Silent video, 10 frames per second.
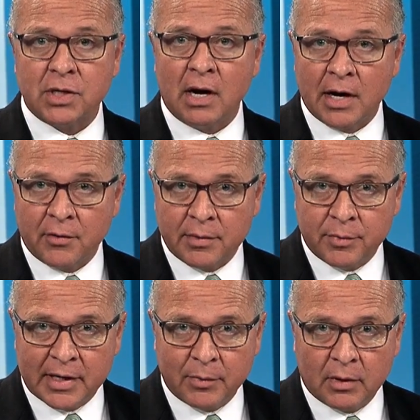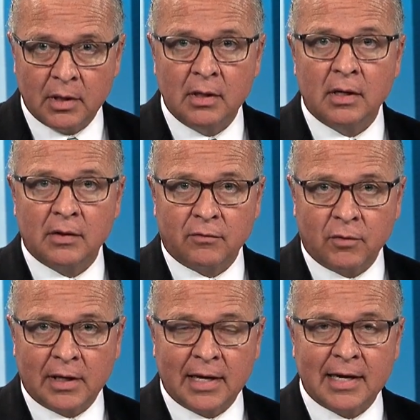honoring people on the
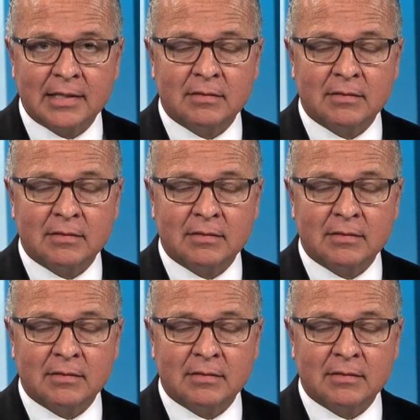front lines of